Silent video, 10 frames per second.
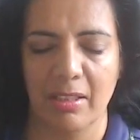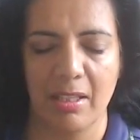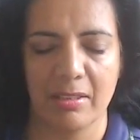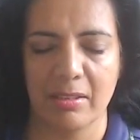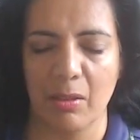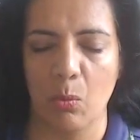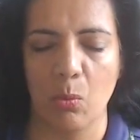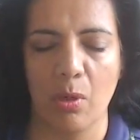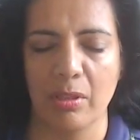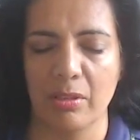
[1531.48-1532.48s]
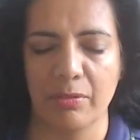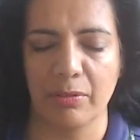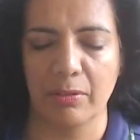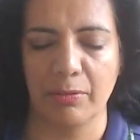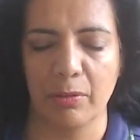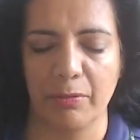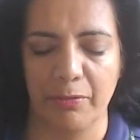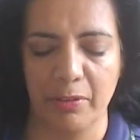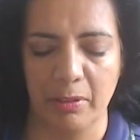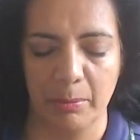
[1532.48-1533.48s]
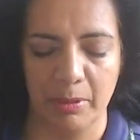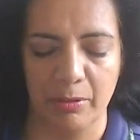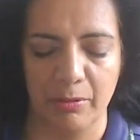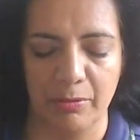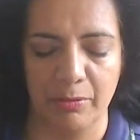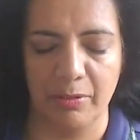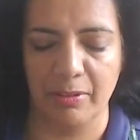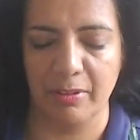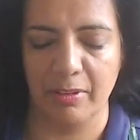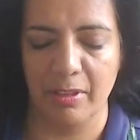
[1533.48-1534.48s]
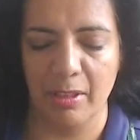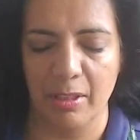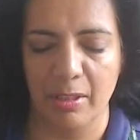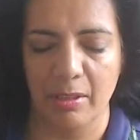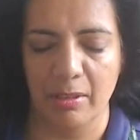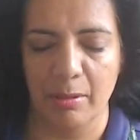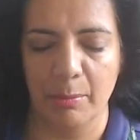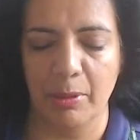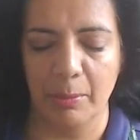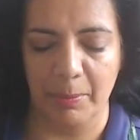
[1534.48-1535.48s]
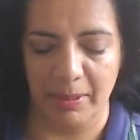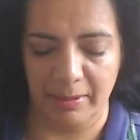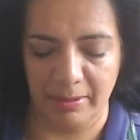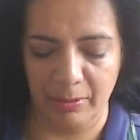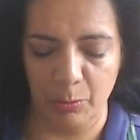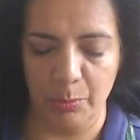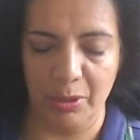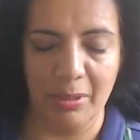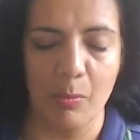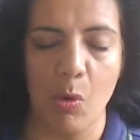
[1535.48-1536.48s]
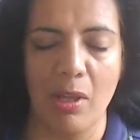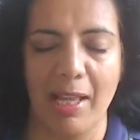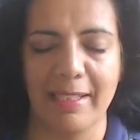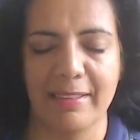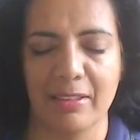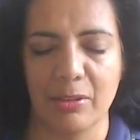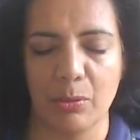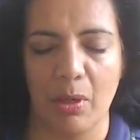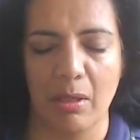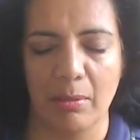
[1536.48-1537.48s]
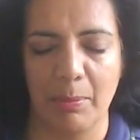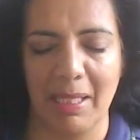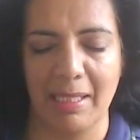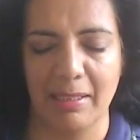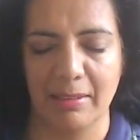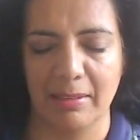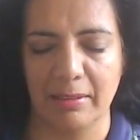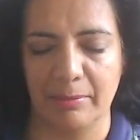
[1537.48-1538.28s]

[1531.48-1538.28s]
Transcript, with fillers: That's a wonderful fulfillment of purpose to bring more light into our planet,